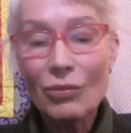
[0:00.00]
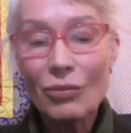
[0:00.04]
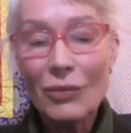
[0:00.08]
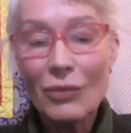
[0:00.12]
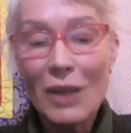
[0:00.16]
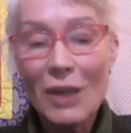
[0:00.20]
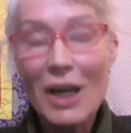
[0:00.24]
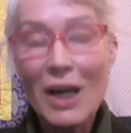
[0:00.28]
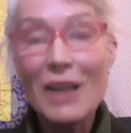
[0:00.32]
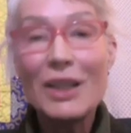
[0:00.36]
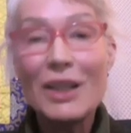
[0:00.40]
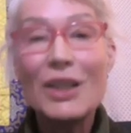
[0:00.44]

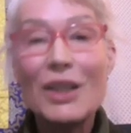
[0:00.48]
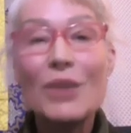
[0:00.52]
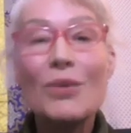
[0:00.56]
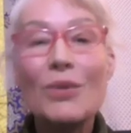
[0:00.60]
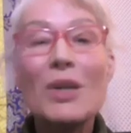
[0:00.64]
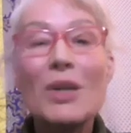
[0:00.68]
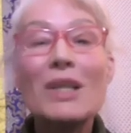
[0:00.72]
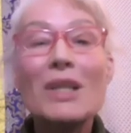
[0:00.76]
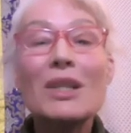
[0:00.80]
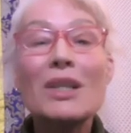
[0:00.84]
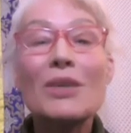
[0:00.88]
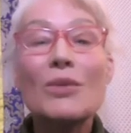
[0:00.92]
And she
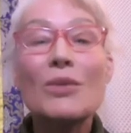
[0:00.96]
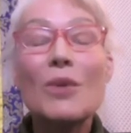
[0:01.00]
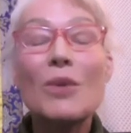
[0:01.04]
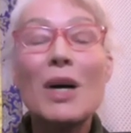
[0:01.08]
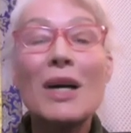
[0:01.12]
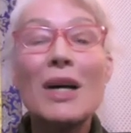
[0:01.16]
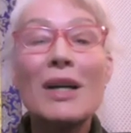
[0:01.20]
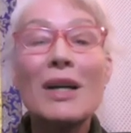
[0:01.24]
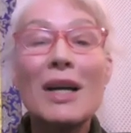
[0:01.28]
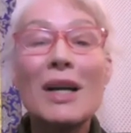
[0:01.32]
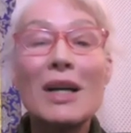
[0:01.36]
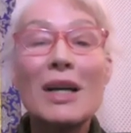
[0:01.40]
was the
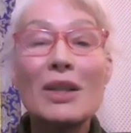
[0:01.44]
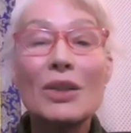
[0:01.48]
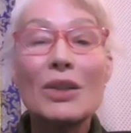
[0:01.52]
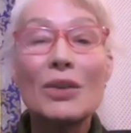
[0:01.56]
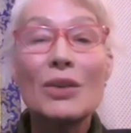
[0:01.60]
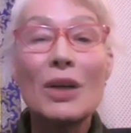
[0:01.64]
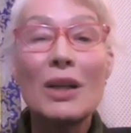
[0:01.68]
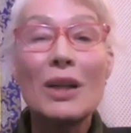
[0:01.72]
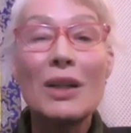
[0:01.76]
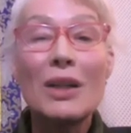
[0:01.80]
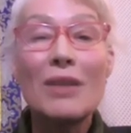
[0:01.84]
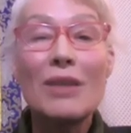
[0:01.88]
one
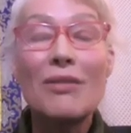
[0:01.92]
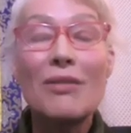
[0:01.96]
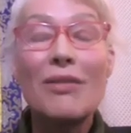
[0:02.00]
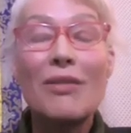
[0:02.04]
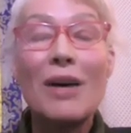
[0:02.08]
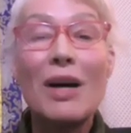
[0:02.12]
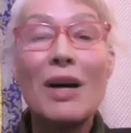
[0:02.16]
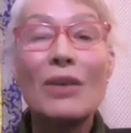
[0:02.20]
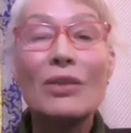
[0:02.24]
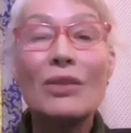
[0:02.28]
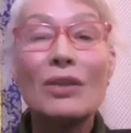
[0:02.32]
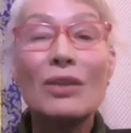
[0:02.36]
actually that
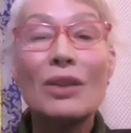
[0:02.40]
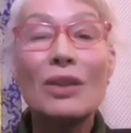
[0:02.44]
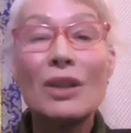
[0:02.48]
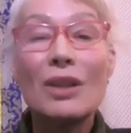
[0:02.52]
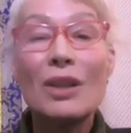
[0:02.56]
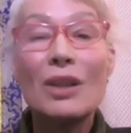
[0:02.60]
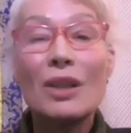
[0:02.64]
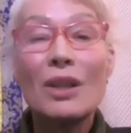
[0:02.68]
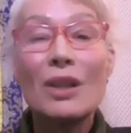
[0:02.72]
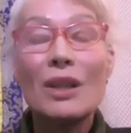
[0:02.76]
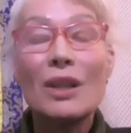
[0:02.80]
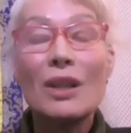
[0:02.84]
found
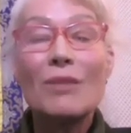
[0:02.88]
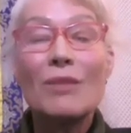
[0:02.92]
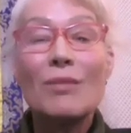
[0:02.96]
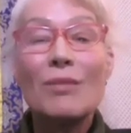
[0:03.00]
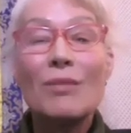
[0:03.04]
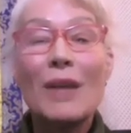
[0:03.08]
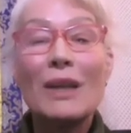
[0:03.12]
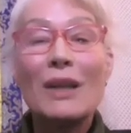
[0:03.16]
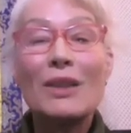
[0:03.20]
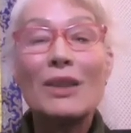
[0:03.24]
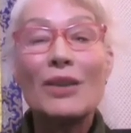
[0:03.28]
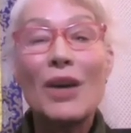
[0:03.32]

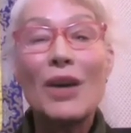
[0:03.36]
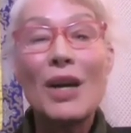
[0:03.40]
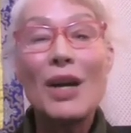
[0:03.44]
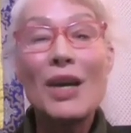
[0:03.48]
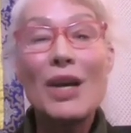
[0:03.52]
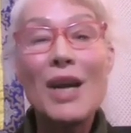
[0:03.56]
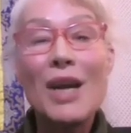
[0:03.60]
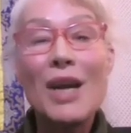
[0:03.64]
Maitreya